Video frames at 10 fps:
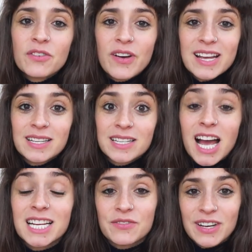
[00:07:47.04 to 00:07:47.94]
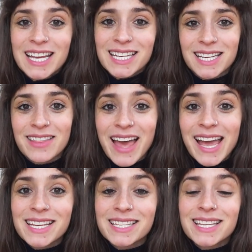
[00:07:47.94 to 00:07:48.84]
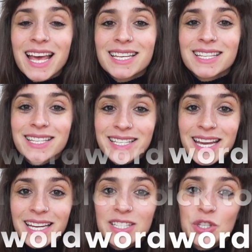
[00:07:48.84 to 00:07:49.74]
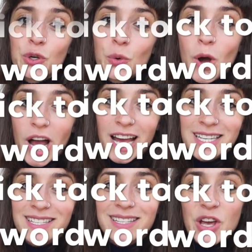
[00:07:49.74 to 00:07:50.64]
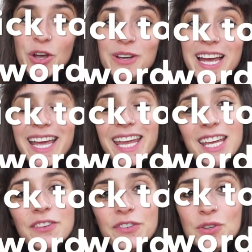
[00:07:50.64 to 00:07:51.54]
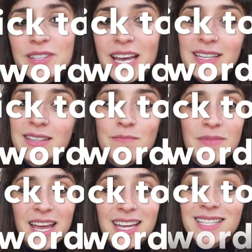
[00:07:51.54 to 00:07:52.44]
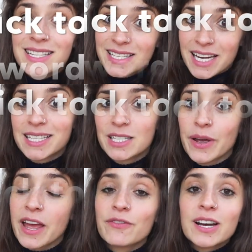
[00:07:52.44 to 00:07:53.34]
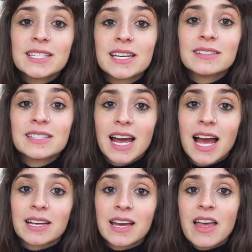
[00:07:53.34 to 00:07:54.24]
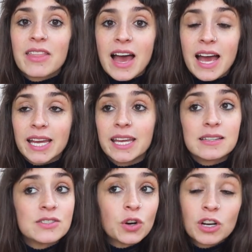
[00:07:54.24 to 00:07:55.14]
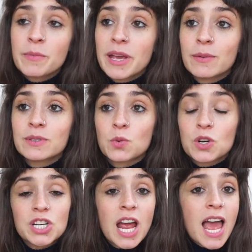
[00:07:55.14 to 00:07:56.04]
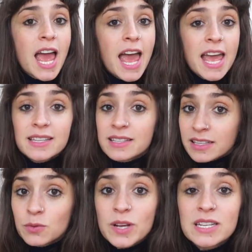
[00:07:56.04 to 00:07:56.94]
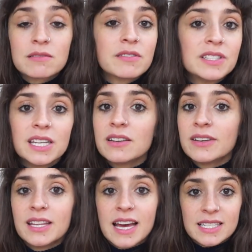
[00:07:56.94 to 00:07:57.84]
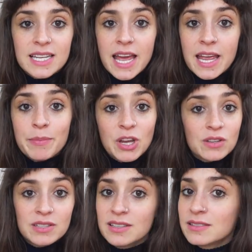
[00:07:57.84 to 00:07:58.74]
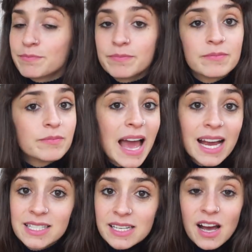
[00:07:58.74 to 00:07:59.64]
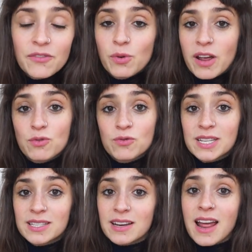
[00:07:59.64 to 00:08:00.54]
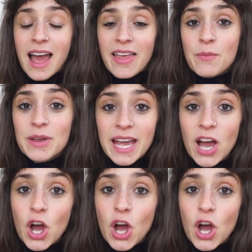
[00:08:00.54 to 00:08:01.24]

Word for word: advice is kind of linked, and that is stick to your word. So if you say something, stick to it. If I tell Jack that he's not going to be able to watch his little window of T V that day because he's acting up for whatever reason, and then we get